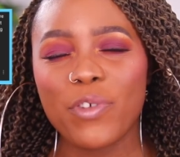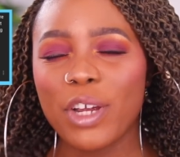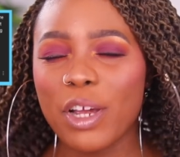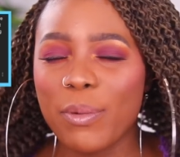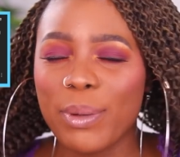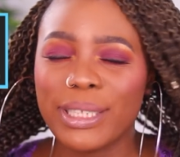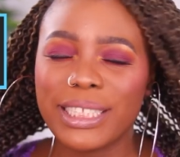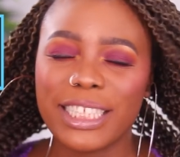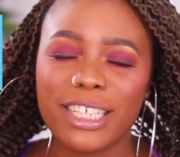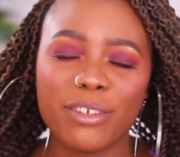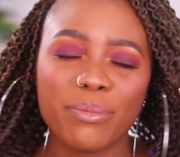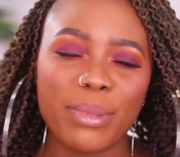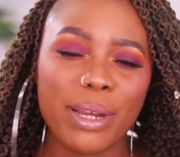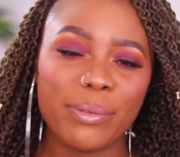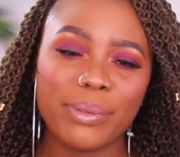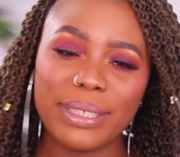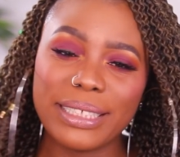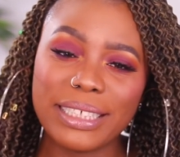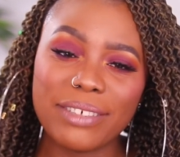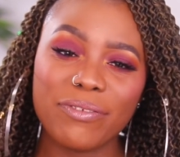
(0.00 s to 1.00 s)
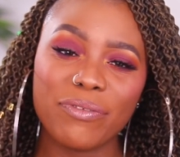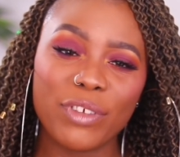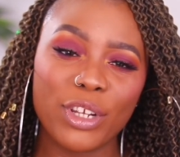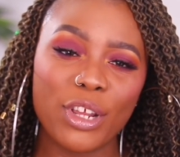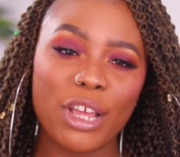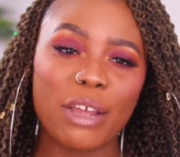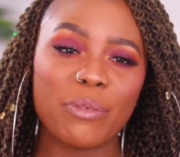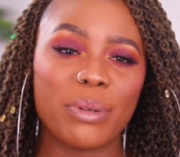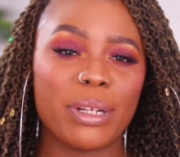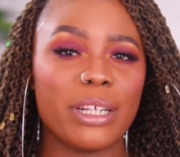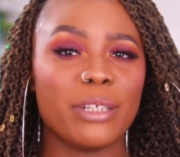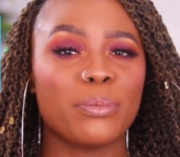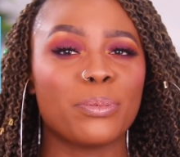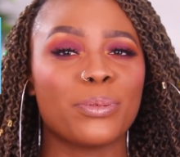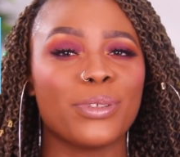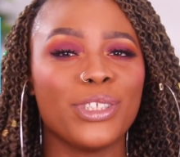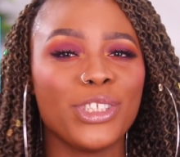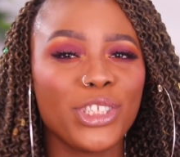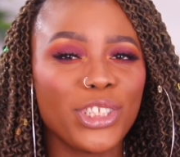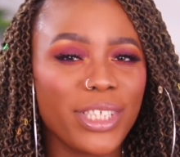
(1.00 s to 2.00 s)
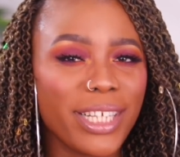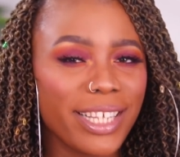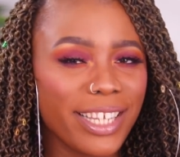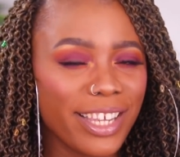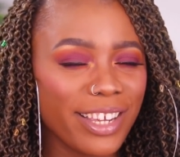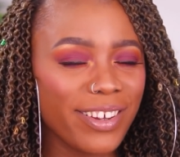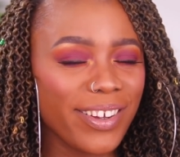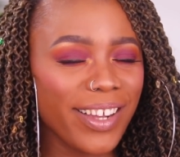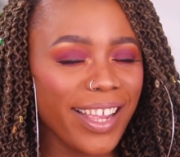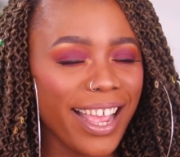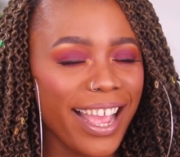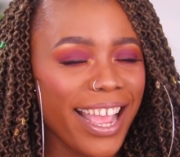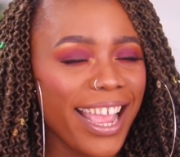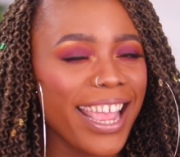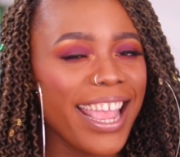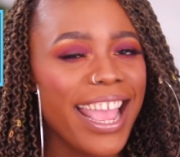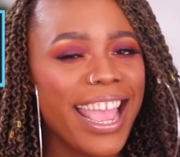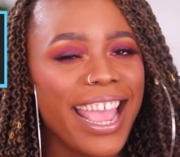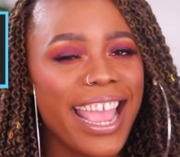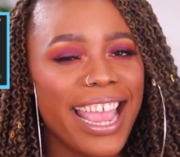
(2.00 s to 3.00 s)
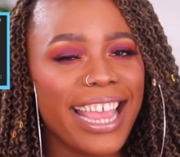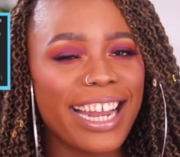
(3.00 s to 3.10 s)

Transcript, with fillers: for commenting on my recent video i really appreciate you okay